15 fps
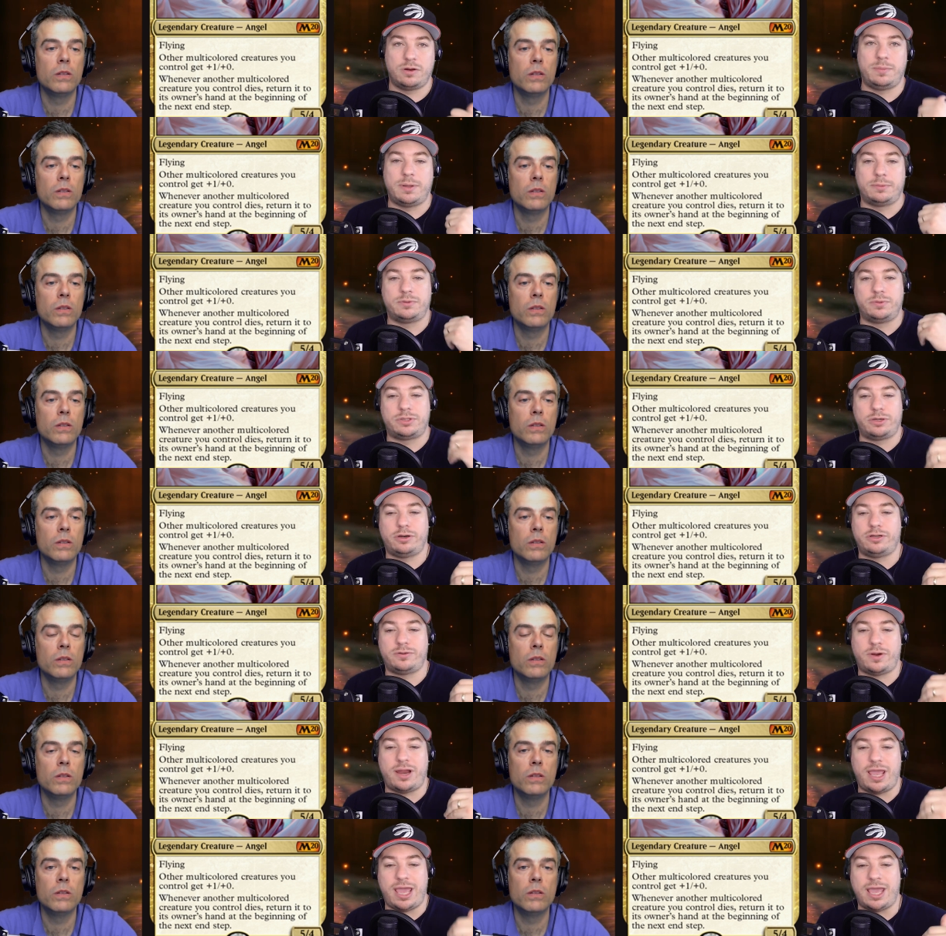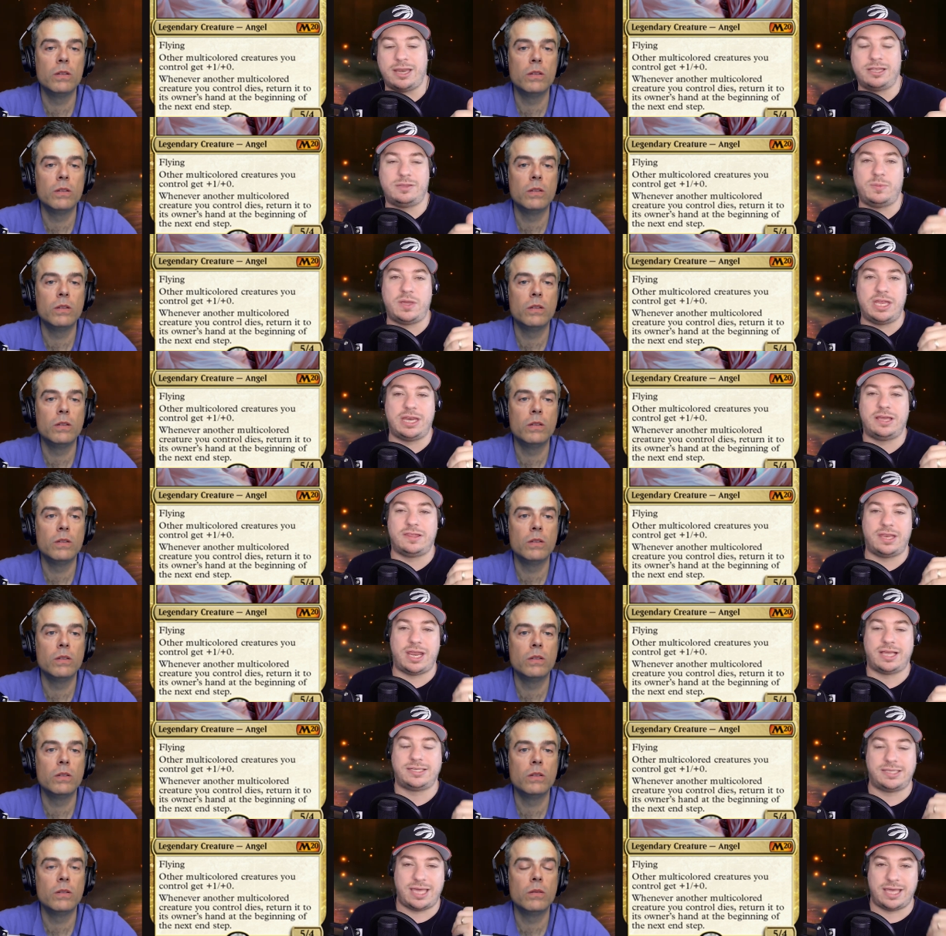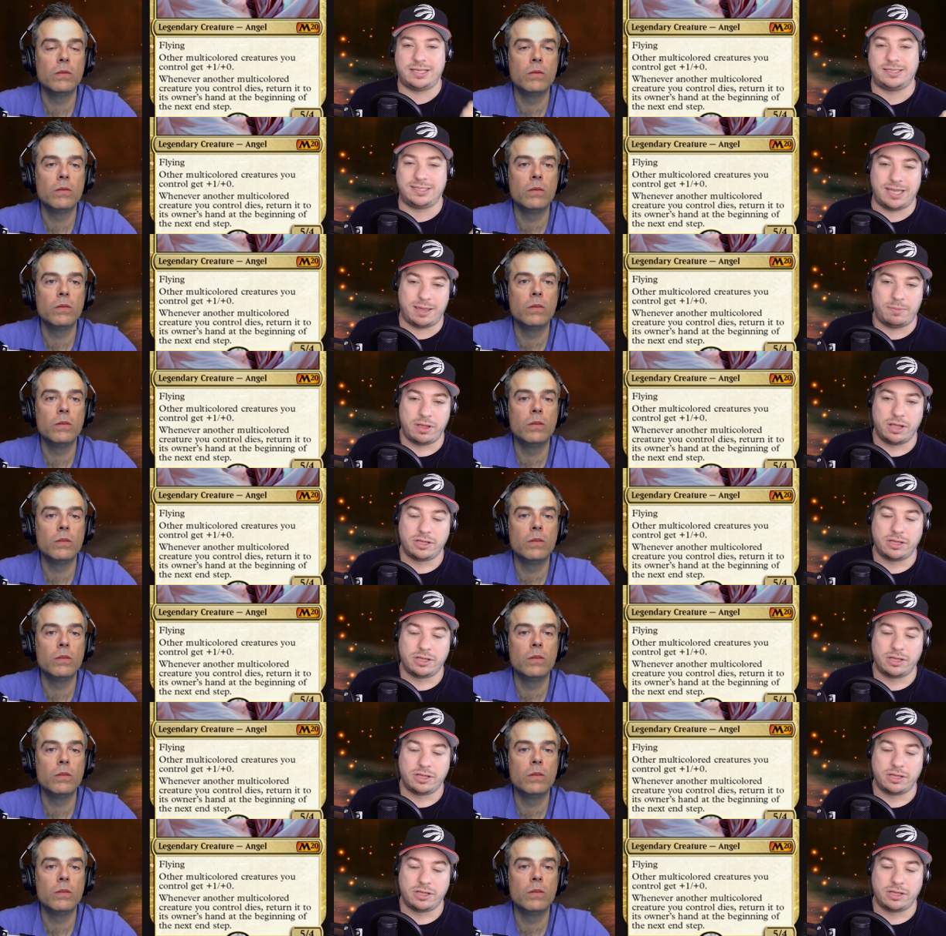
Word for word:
Speaker 1: to be able to return it to our hand at the beginning of the next end step.